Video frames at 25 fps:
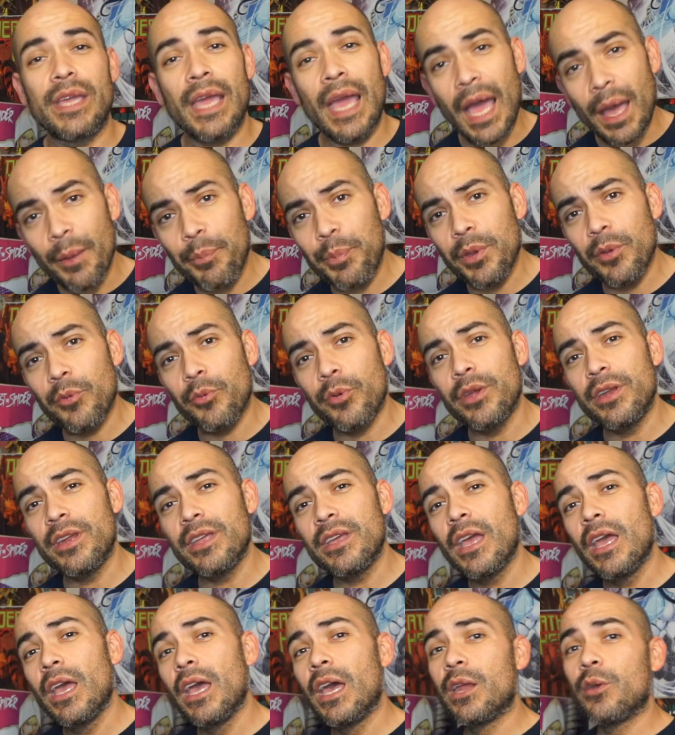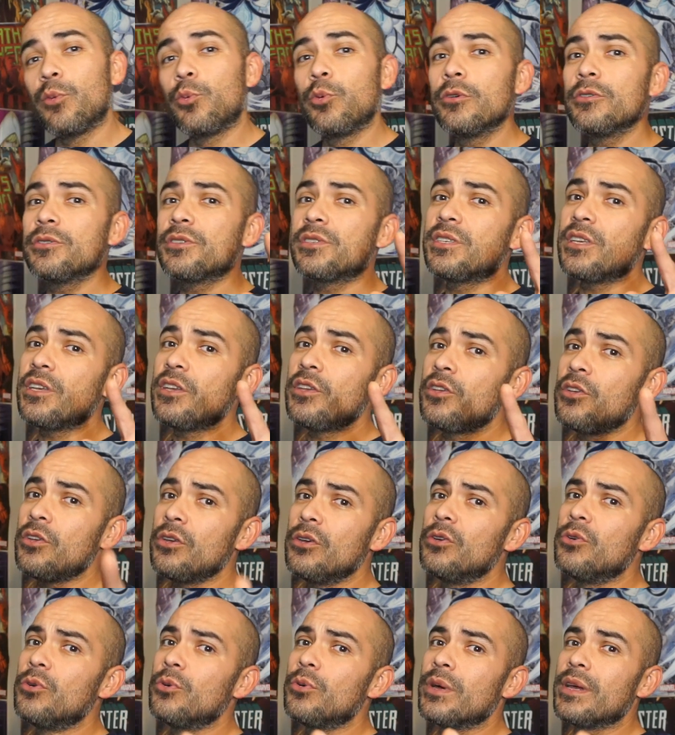Happy reading, and we'll see
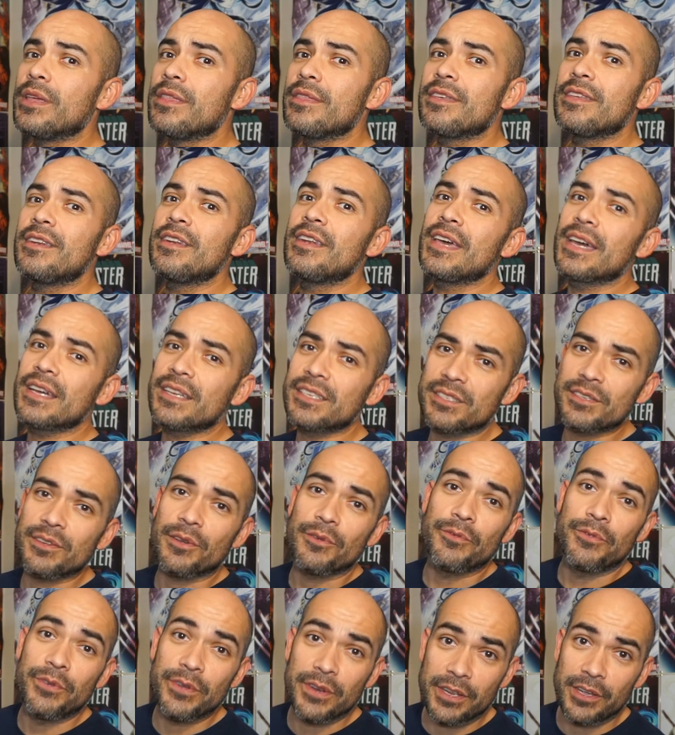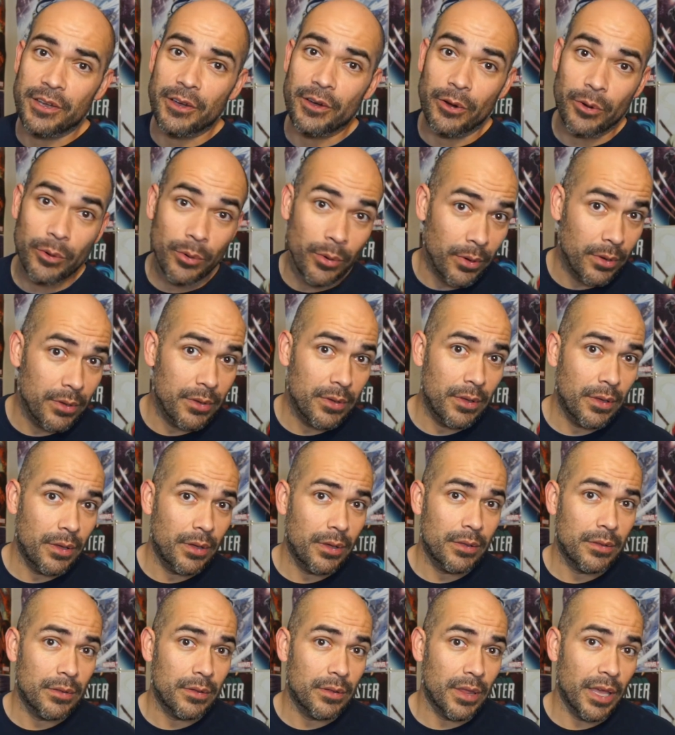you in the next video.
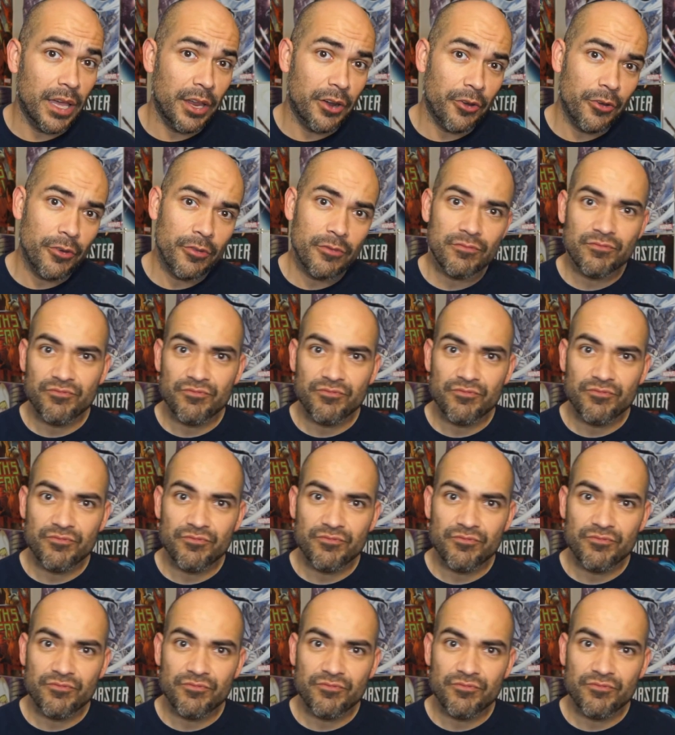Later.